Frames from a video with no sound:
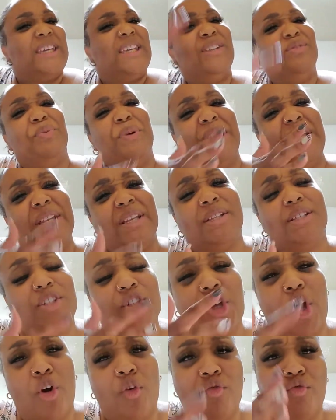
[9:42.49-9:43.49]
We need to
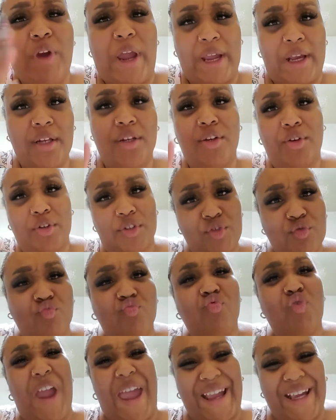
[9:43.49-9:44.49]
show regulars
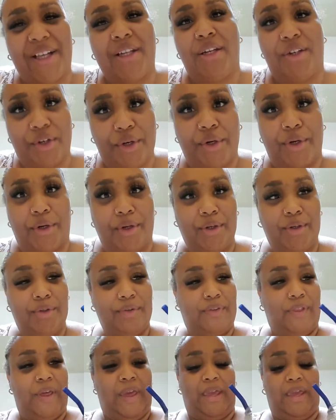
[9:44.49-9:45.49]
regular
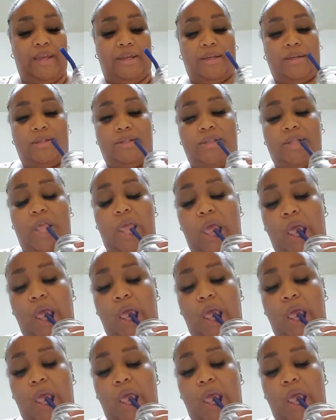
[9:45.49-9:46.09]
things.